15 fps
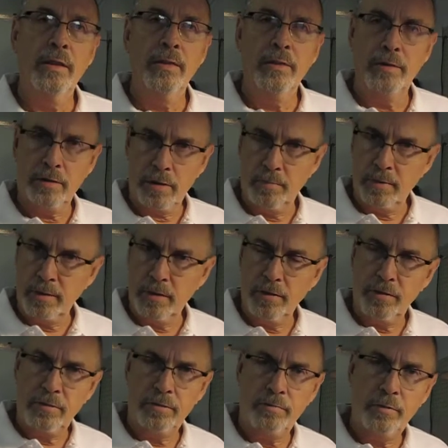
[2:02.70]
They're coming in
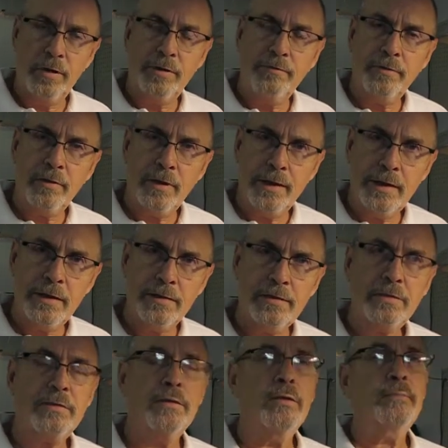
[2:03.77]
three different
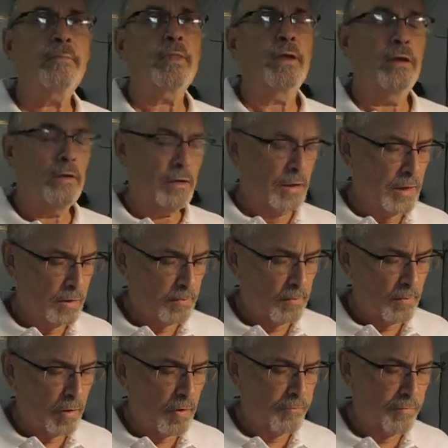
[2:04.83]
lengths. I'm
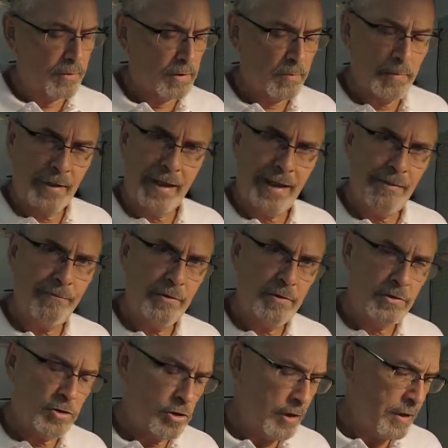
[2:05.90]
offering them in half
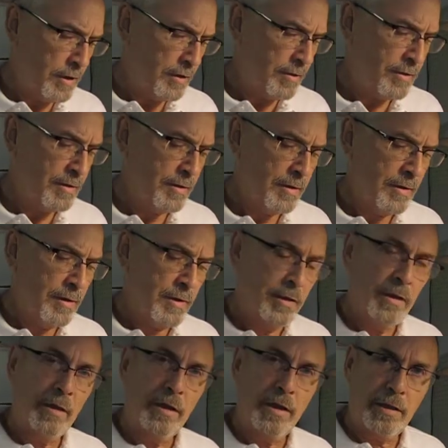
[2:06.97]
inch length,
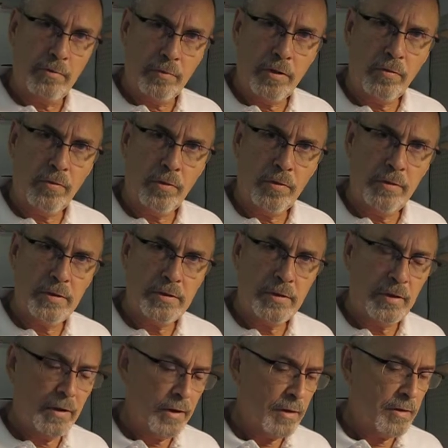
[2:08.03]
a three quarter inch
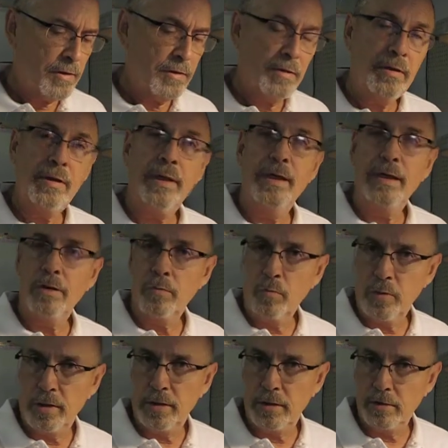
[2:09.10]
length, and a
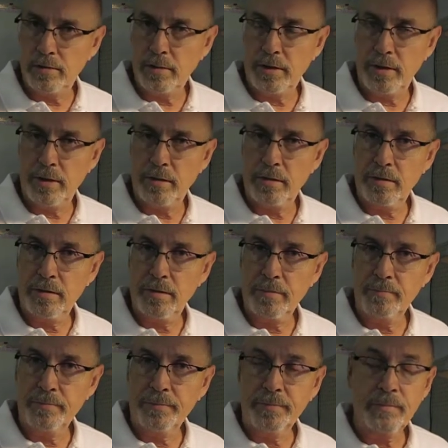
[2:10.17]
one inch length.
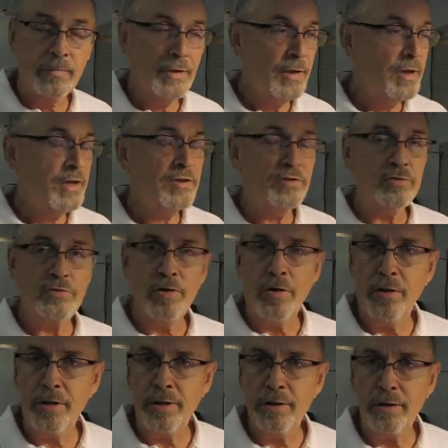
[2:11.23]

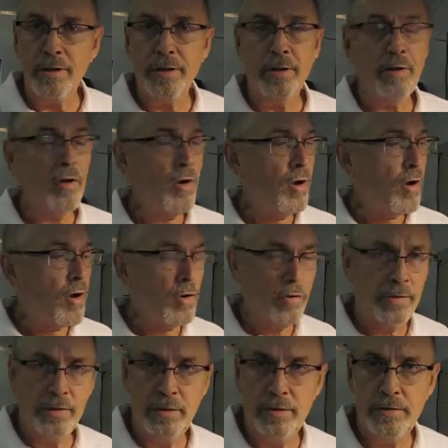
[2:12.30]
Installing all
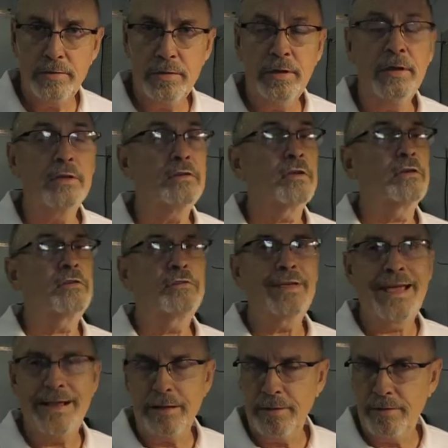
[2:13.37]
of these is
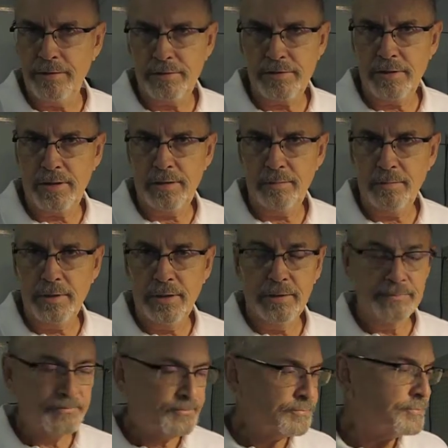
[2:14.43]
exactly the same.
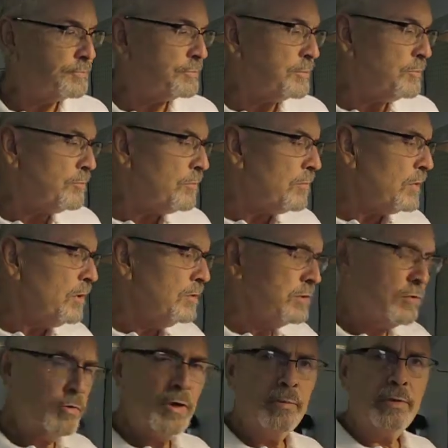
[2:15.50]

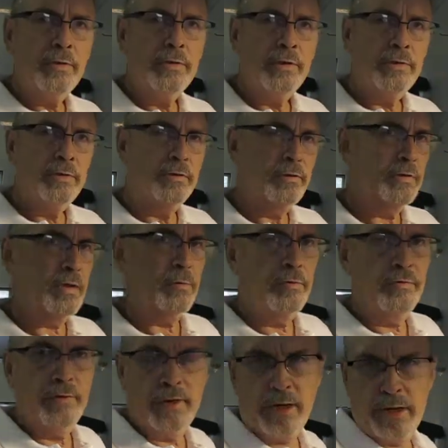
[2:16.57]
So what I'm going to do is I'll
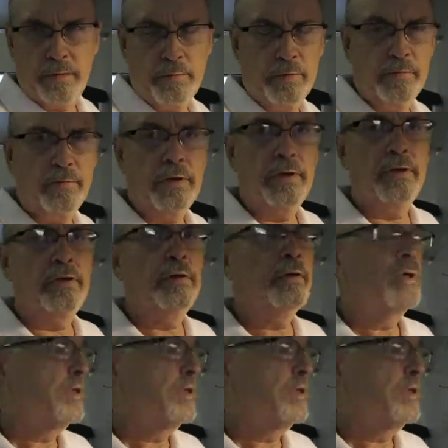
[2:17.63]
move the camera over here